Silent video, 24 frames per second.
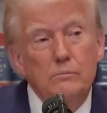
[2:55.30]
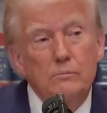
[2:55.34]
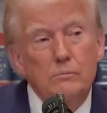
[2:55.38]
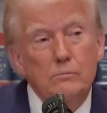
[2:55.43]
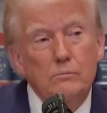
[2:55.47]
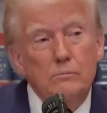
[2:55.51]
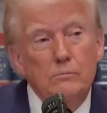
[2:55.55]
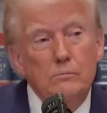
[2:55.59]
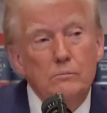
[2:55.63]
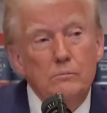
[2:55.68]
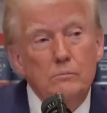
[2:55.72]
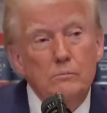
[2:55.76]

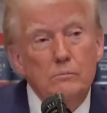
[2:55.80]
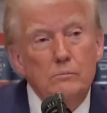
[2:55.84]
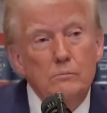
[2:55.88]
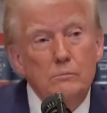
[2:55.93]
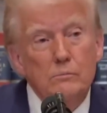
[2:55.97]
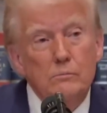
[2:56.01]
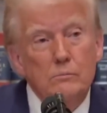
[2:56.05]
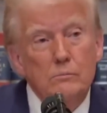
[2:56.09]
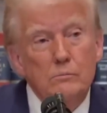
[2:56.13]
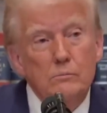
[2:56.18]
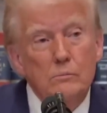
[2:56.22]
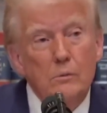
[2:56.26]
Tweets
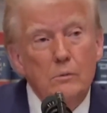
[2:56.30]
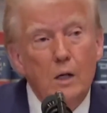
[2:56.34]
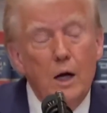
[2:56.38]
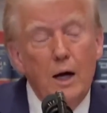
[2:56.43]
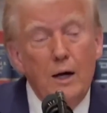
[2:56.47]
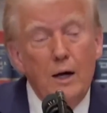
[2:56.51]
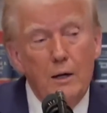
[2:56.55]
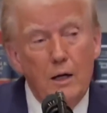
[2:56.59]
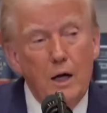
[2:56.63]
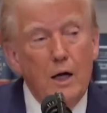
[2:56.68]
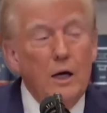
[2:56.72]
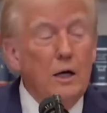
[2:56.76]
flew,
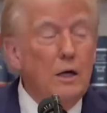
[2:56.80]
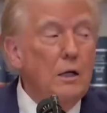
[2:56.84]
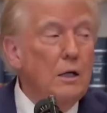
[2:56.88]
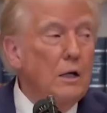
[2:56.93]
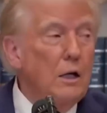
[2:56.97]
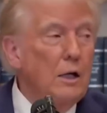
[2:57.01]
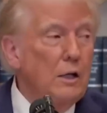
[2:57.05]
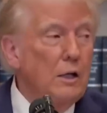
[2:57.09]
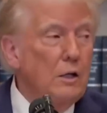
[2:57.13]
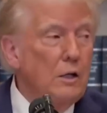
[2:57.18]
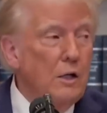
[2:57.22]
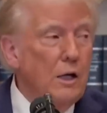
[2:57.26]

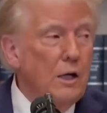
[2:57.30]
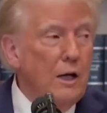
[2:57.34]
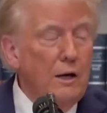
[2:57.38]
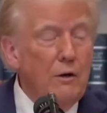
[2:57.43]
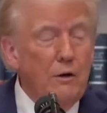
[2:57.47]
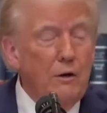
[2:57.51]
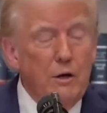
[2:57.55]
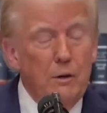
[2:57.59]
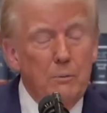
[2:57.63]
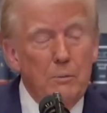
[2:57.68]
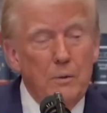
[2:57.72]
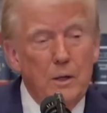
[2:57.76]
insults were
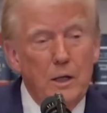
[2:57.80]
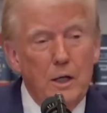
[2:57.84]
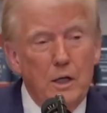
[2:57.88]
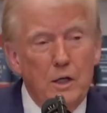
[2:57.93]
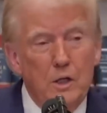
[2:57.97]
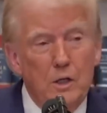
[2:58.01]
hurled,